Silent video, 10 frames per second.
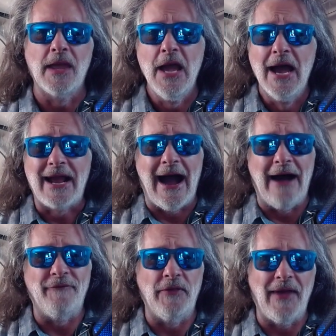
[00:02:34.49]

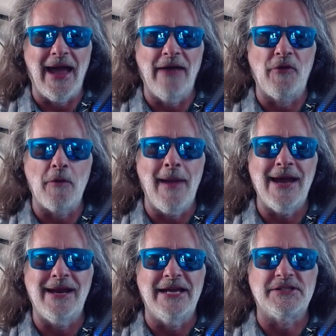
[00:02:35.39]
Confident they had their
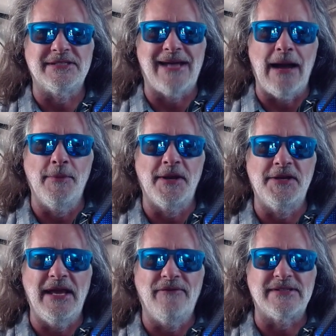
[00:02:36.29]
man, agents Tomlin and
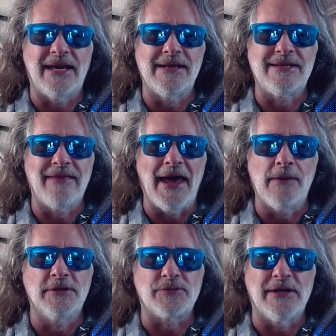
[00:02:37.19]
Davis headed to the
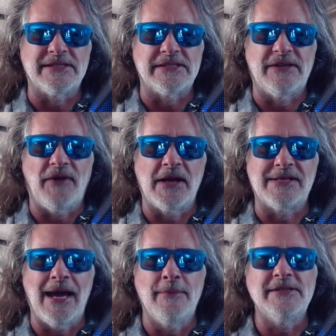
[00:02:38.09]
Adamwitz residence to find
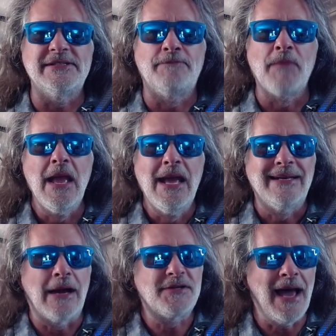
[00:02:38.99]
Thomas.
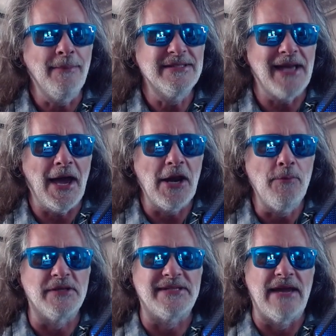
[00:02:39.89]
Now, Thomas
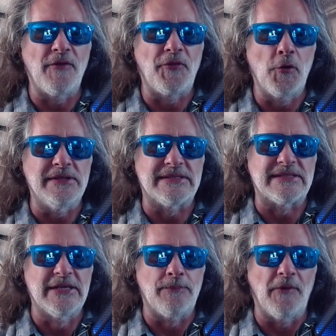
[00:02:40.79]
Adamwitz gave authorities a
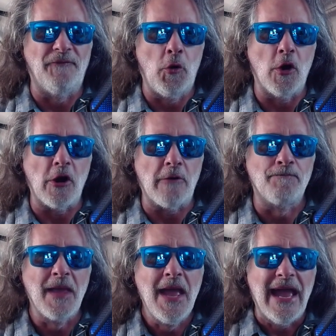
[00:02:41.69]
slip before,
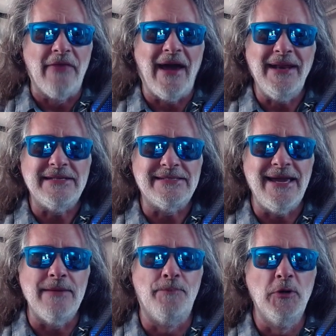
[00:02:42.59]
and that
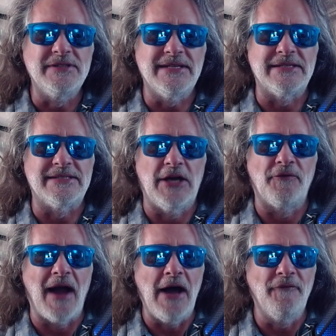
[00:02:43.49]
escape boosted his
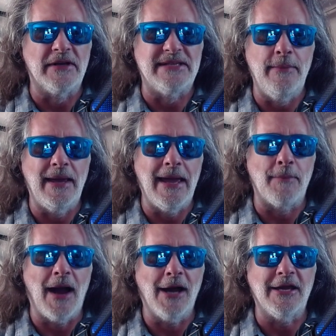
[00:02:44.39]
self-confidence. He became
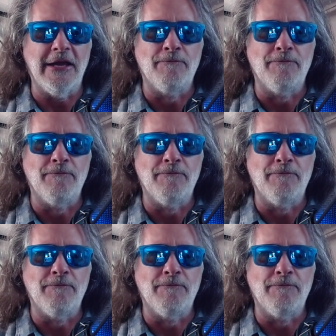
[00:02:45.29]
cocky.